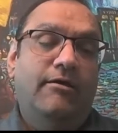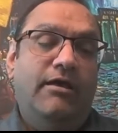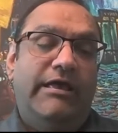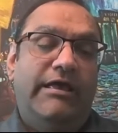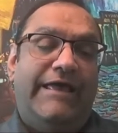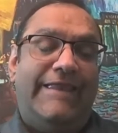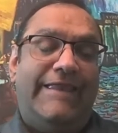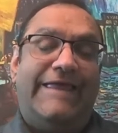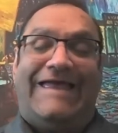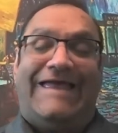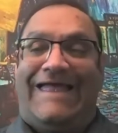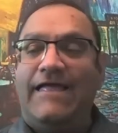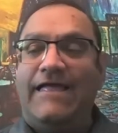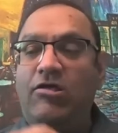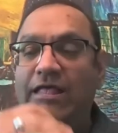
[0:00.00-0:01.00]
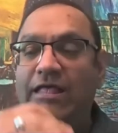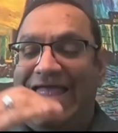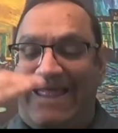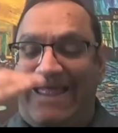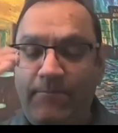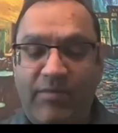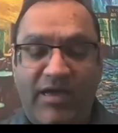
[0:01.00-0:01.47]
And
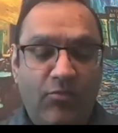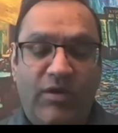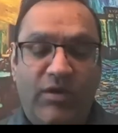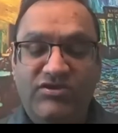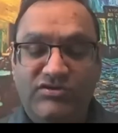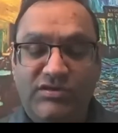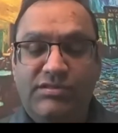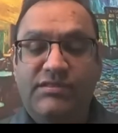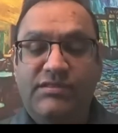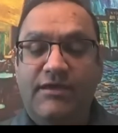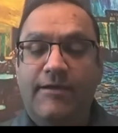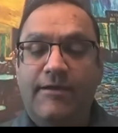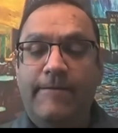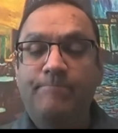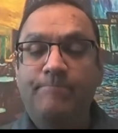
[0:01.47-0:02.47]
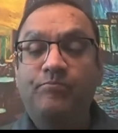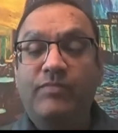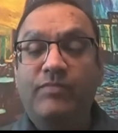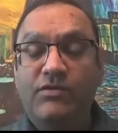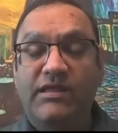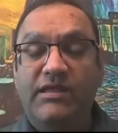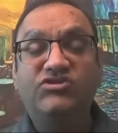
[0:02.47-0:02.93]
by the way, just to
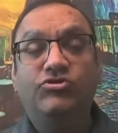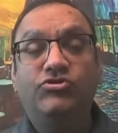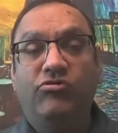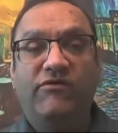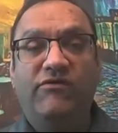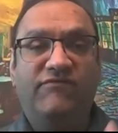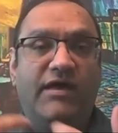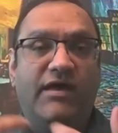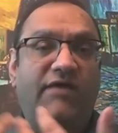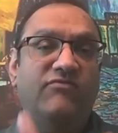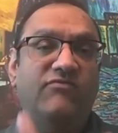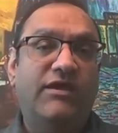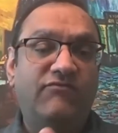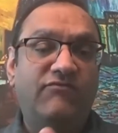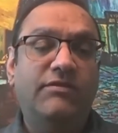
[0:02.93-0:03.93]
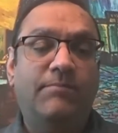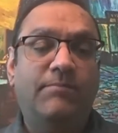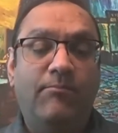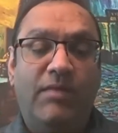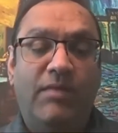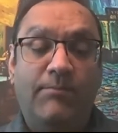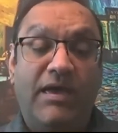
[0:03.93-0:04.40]
let you know, if I haven't given
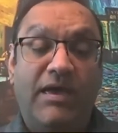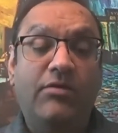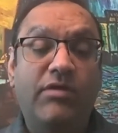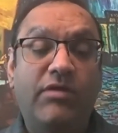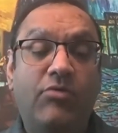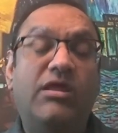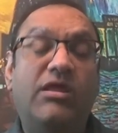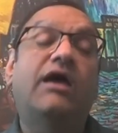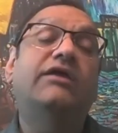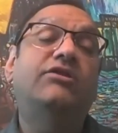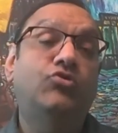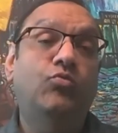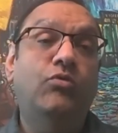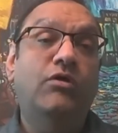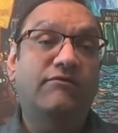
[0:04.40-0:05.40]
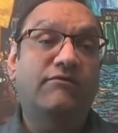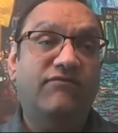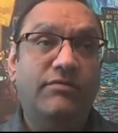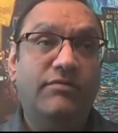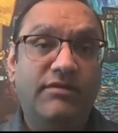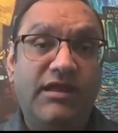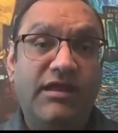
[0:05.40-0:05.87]
my background, I do work
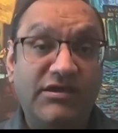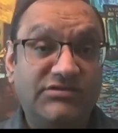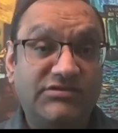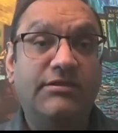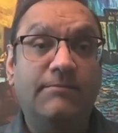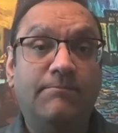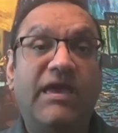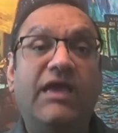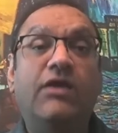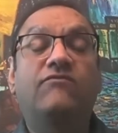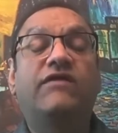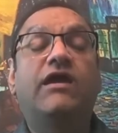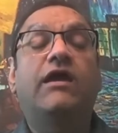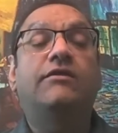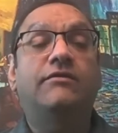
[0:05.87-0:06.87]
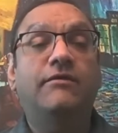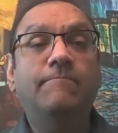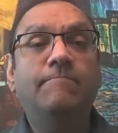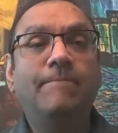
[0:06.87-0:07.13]
for the National Bank of Canada.